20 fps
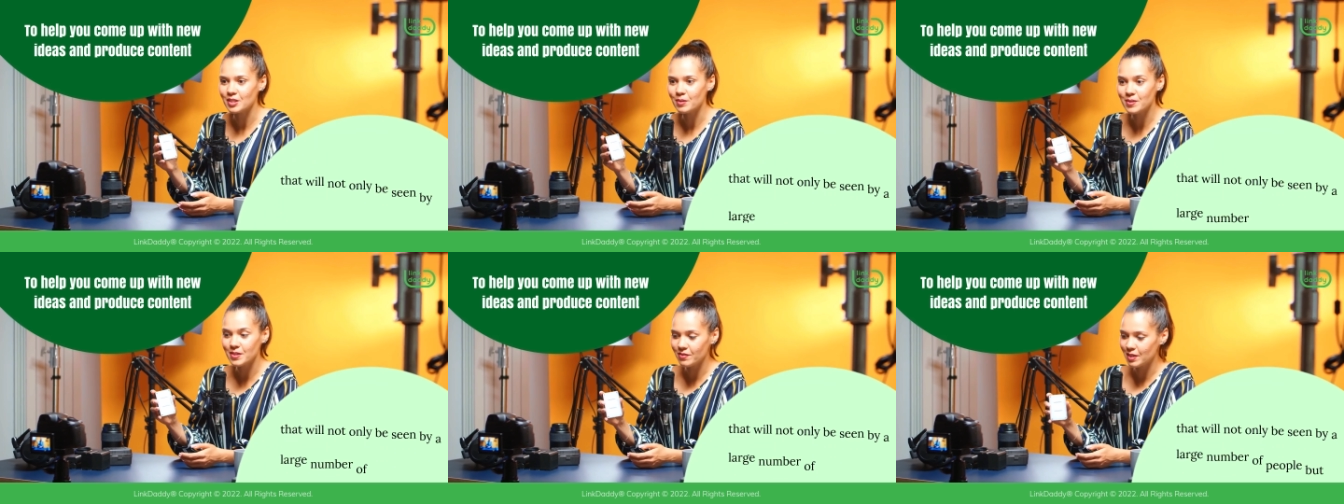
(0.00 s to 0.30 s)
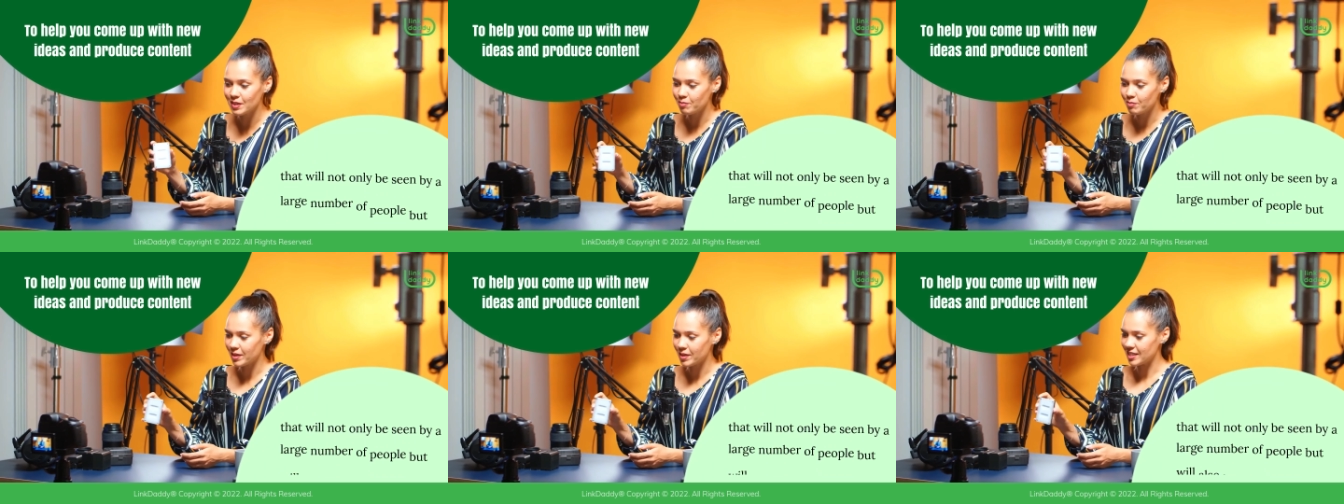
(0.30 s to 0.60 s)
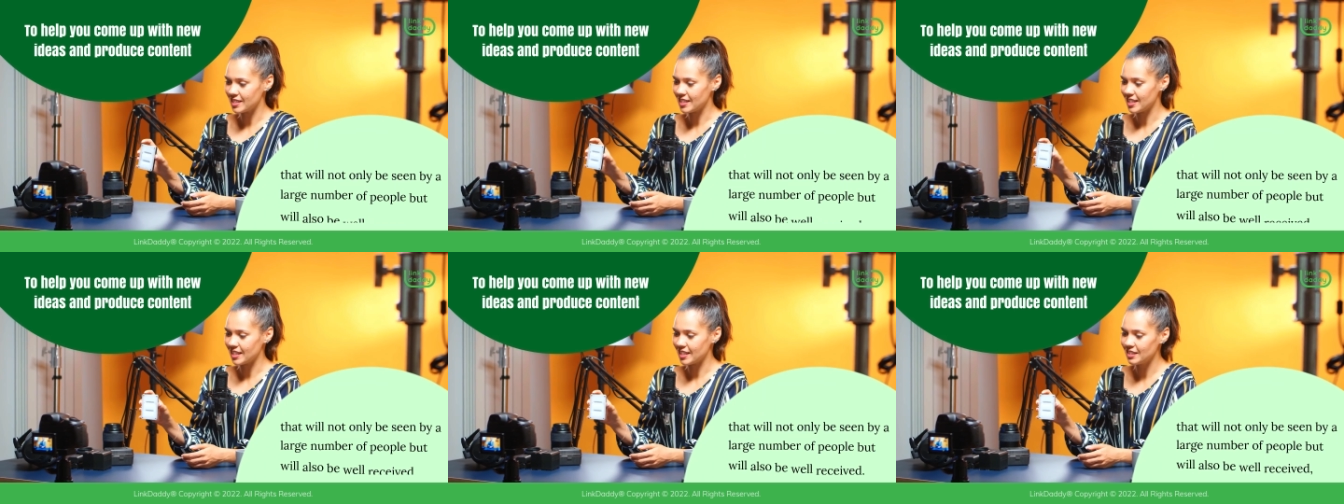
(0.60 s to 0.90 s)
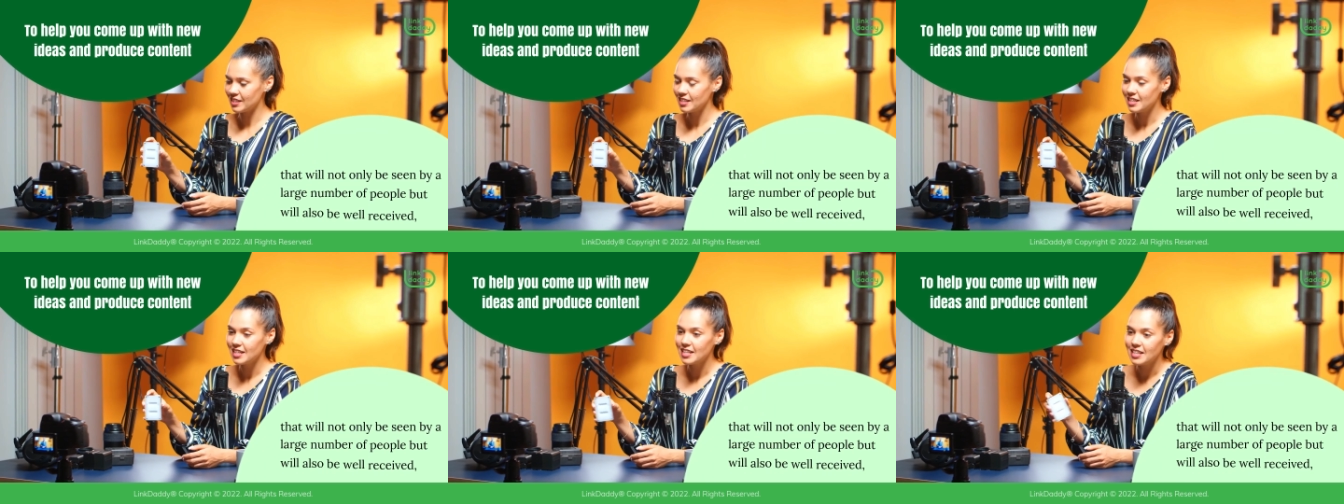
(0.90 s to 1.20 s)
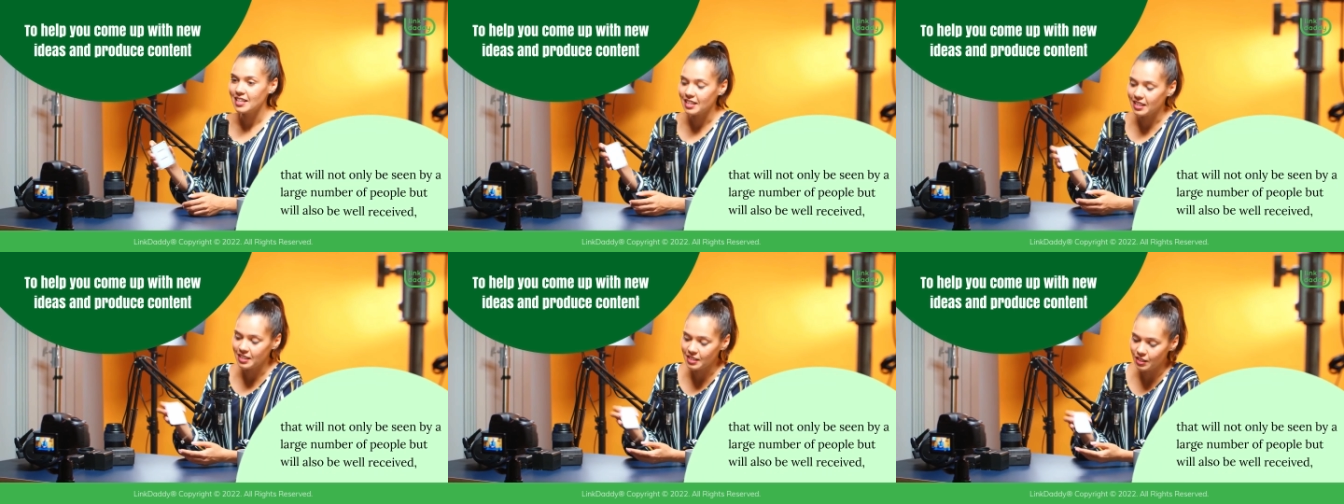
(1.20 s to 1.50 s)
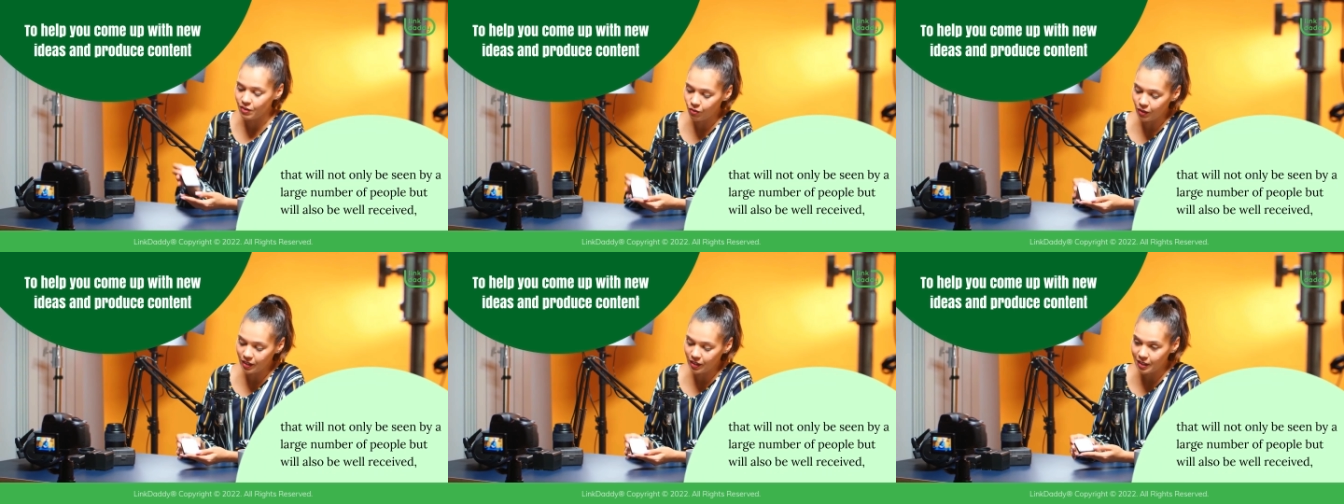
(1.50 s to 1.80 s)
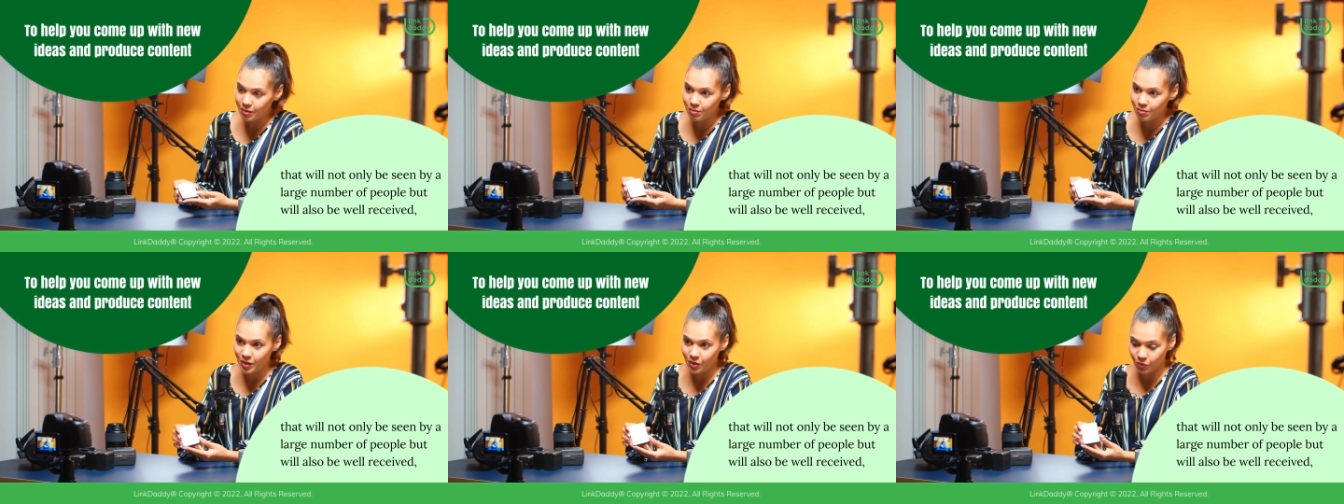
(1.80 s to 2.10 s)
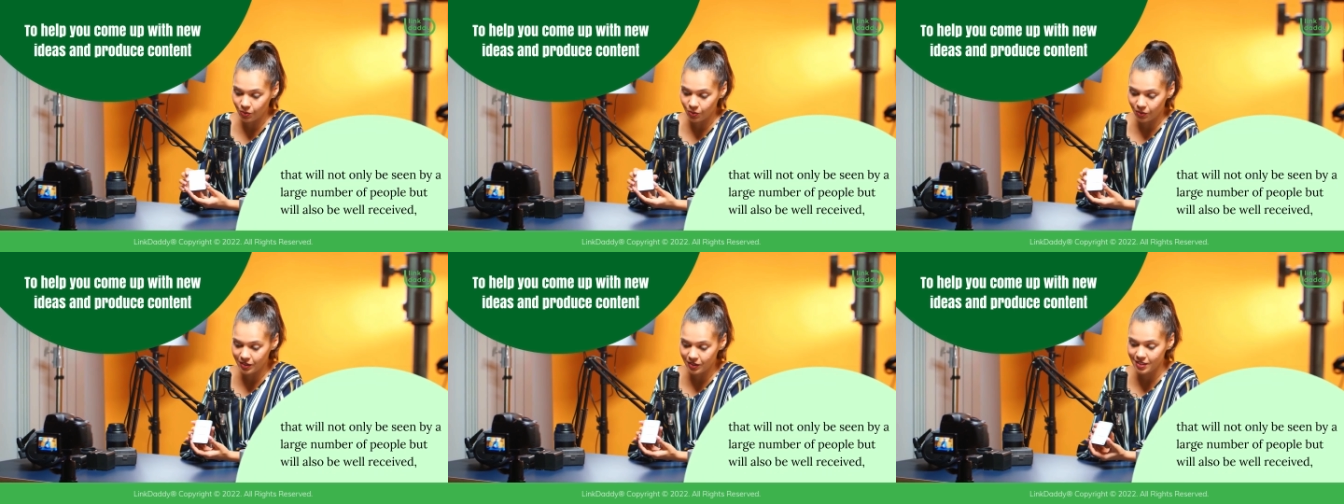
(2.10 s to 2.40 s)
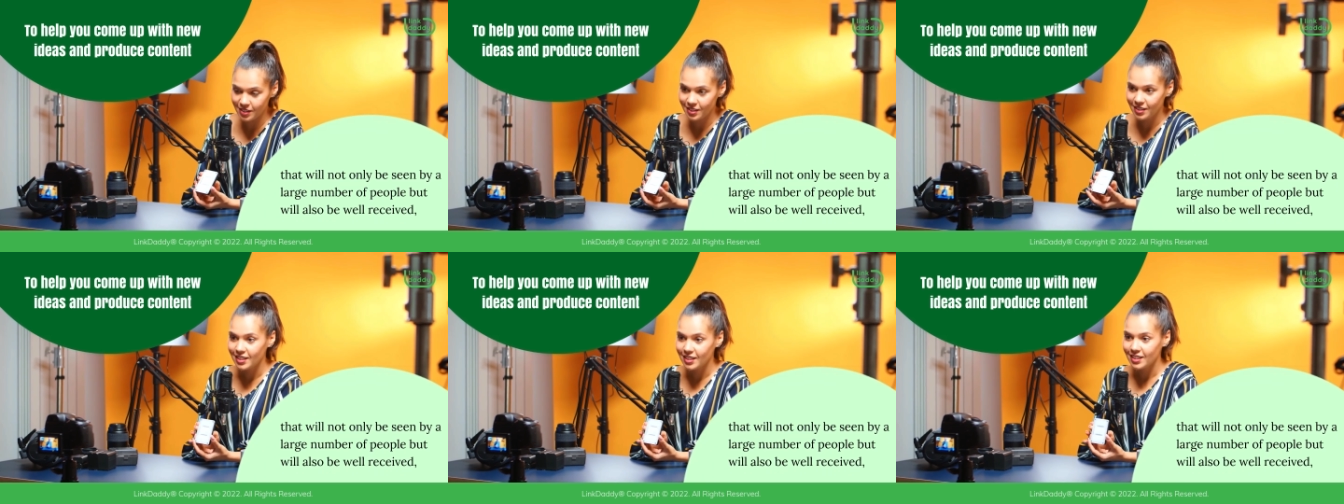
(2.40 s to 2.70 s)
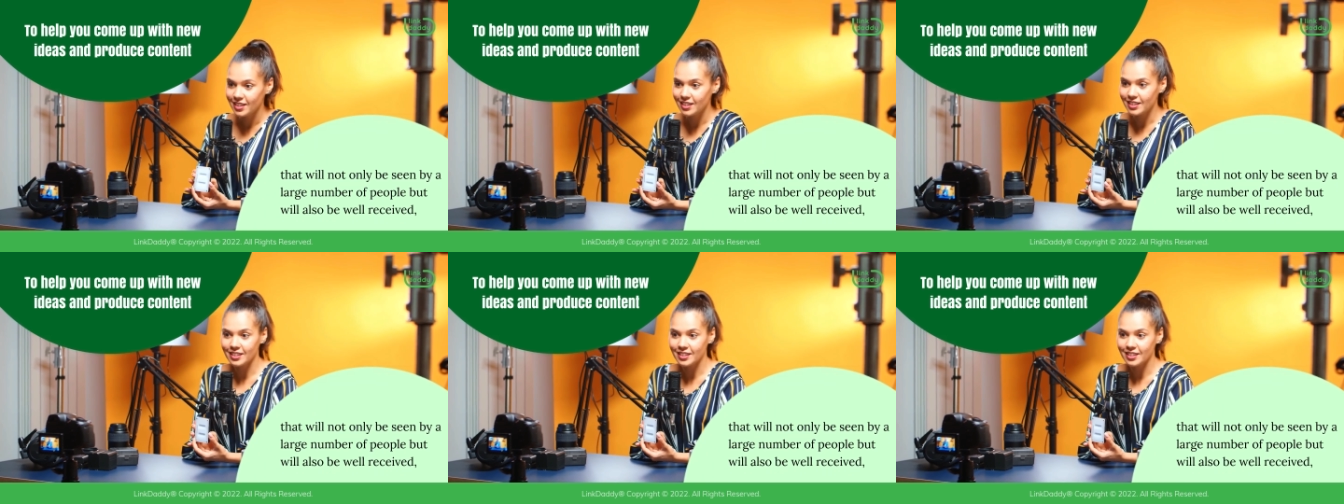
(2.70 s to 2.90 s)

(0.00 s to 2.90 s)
that will not only be seen by a large number of people